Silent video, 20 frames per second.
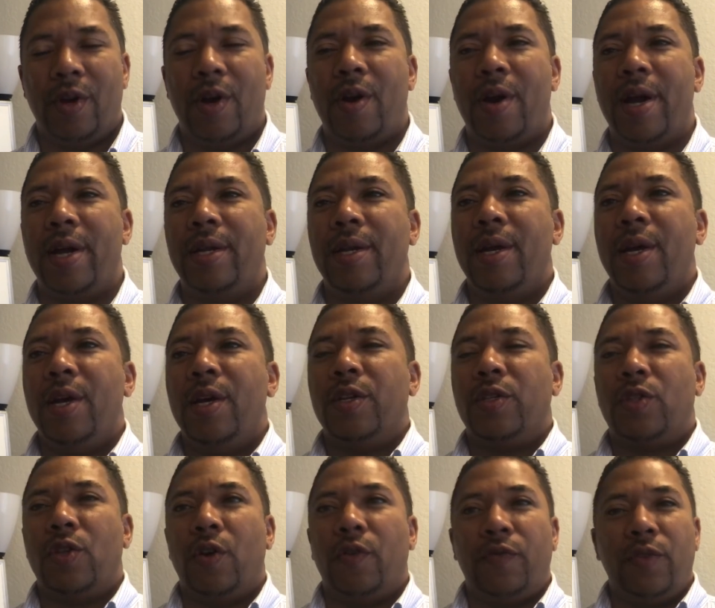All right.
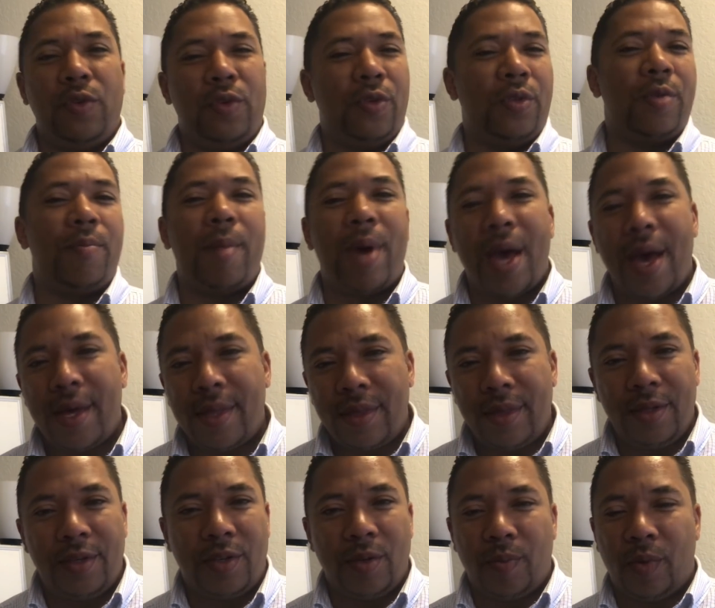So if you do the
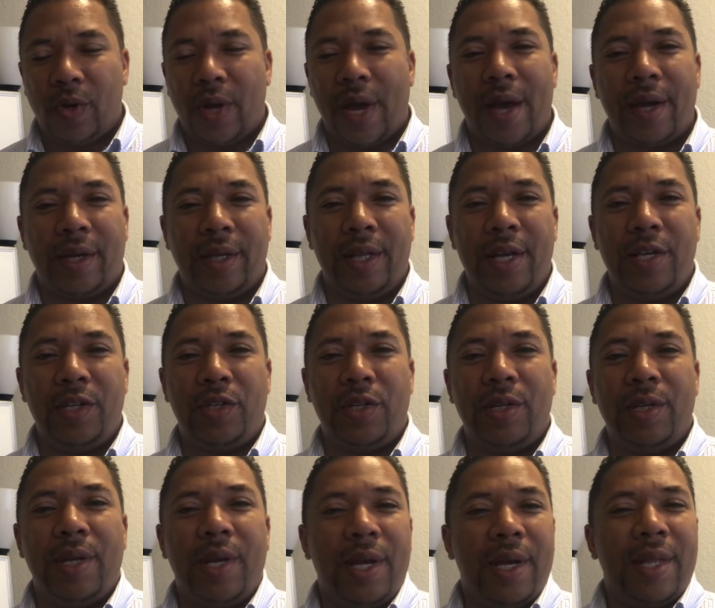math, the simple
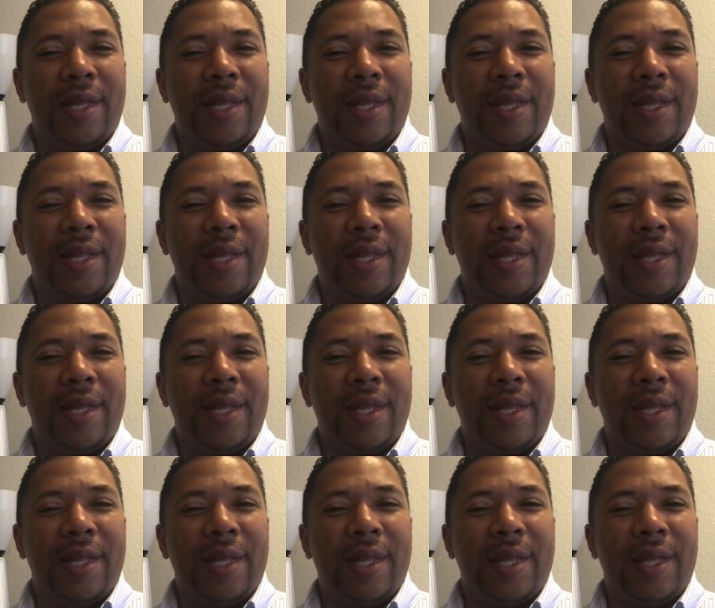calculation,